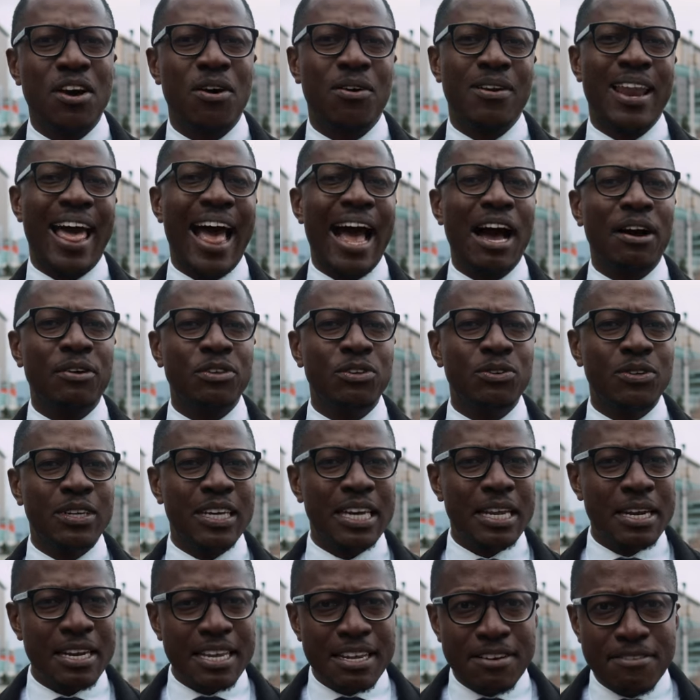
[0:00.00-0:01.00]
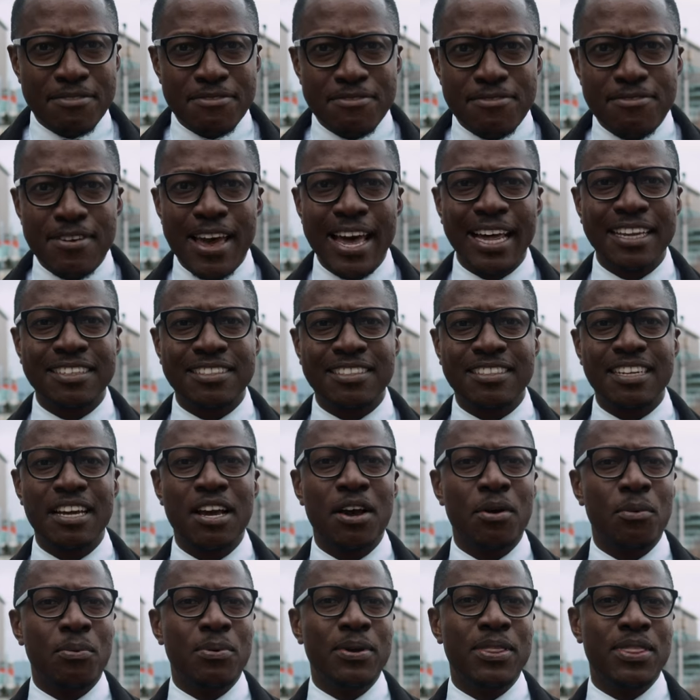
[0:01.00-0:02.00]
on how you can invest
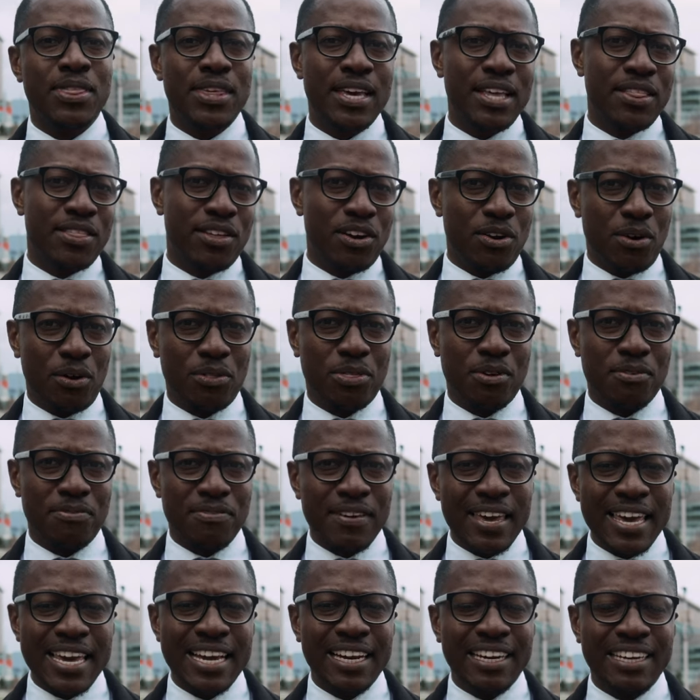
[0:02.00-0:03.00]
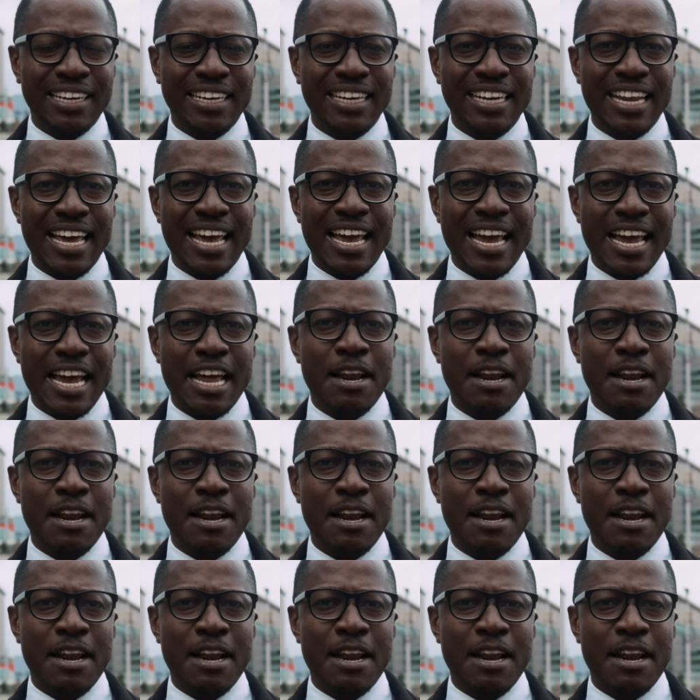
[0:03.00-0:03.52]
within the north of England